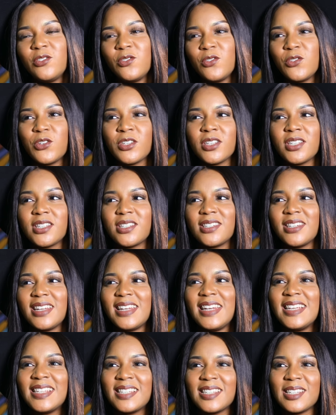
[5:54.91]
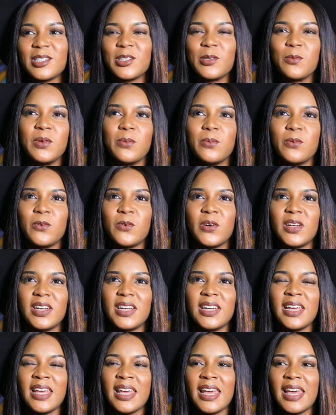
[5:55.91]
Just listen to people
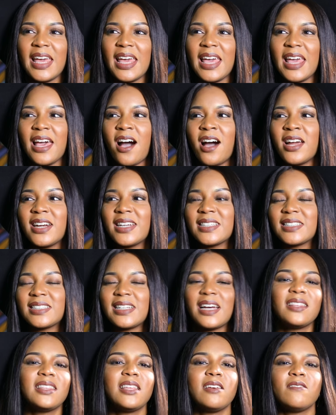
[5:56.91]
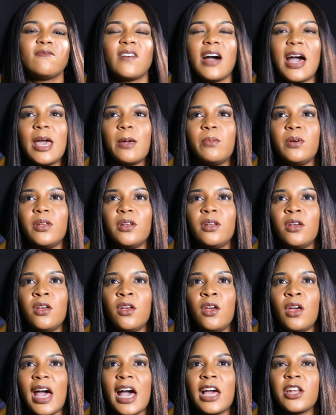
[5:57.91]
and understand their vibe and,
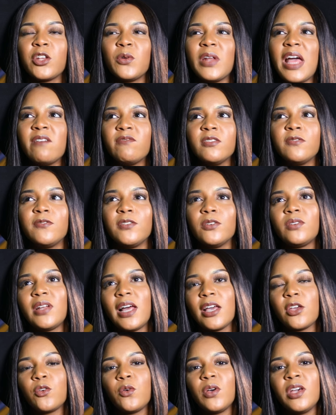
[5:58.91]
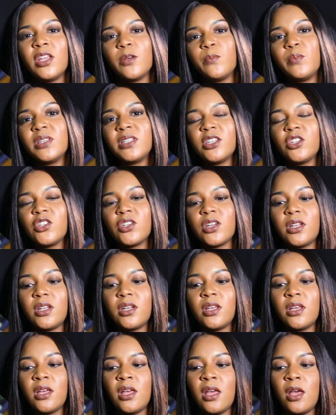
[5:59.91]
and don't ever feel like you're in a
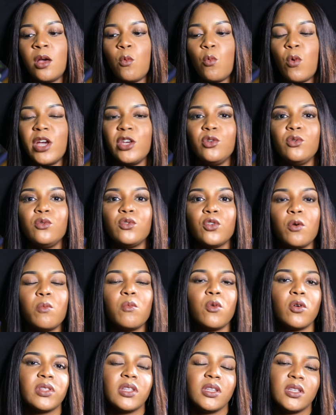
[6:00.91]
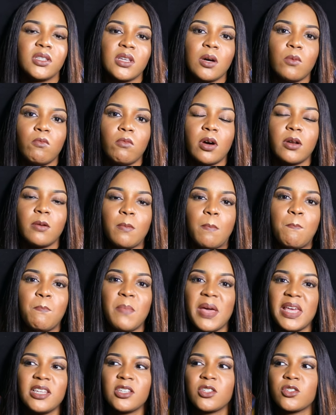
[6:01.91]
position where you know more than someone
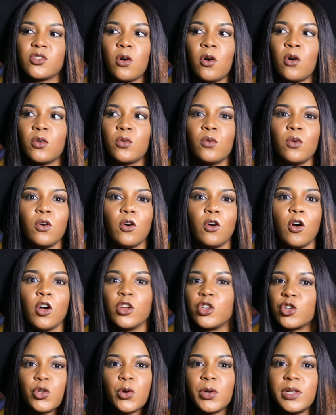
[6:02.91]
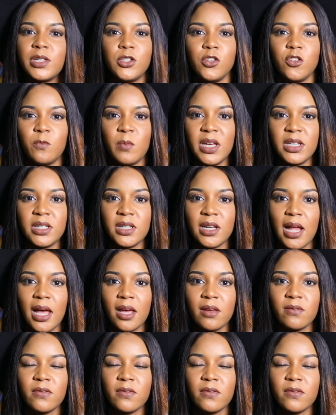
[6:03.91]
based on a choice you've made in life.